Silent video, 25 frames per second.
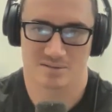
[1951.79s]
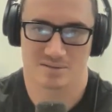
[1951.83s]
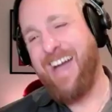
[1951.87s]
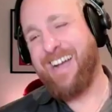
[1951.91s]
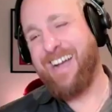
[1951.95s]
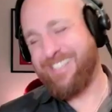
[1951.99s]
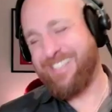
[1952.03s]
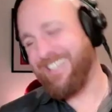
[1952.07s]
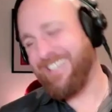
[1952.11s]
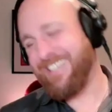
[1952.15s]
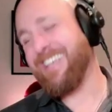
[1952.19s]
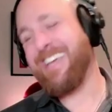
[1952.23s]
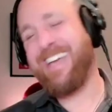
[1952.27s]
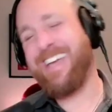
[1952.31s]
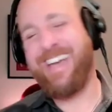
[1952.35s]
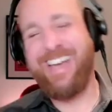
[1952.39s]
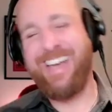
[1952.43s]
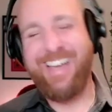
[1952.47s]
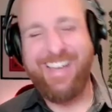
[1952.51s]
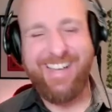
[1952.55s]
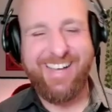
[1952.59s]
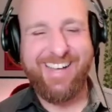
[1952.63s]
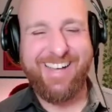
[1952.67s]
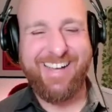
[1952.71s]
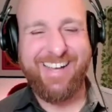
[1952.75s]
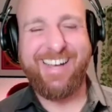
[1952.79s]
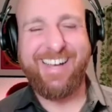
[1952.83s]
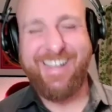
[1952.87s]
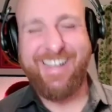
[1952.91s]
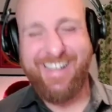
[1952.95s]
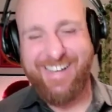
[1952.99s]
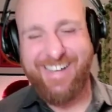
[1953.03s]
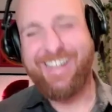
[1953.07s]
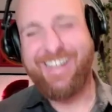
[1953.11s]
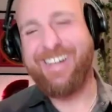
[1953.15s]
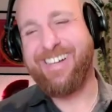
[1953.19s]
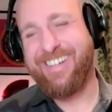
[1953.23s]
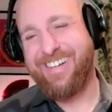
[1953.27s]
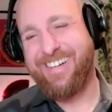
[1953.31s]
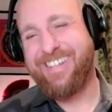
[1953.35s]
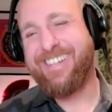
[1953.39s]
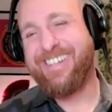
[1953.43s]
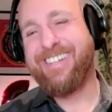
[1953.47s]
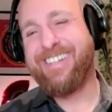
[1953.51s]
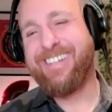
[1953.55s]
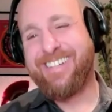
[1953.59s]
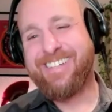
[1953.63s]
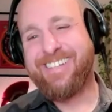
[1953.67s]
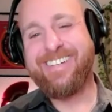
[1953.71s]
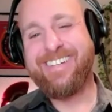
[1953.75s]
He wants to tell us it is
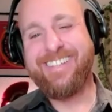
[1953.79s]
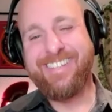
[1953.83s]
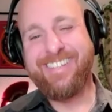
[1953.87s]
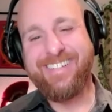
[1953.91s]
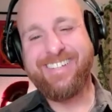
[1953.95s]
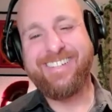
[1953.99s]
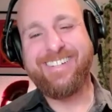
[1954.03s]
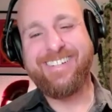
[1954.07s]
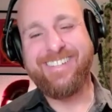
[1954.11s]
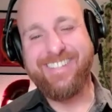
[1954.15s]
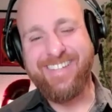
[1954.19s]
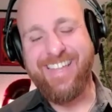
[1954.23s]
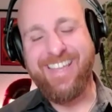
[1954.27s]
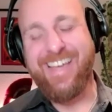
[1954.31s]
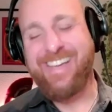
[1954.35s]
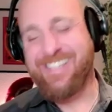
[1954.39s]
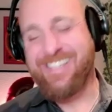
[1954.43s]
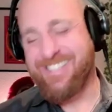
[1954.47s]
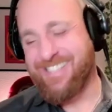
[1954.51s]
true. Yes.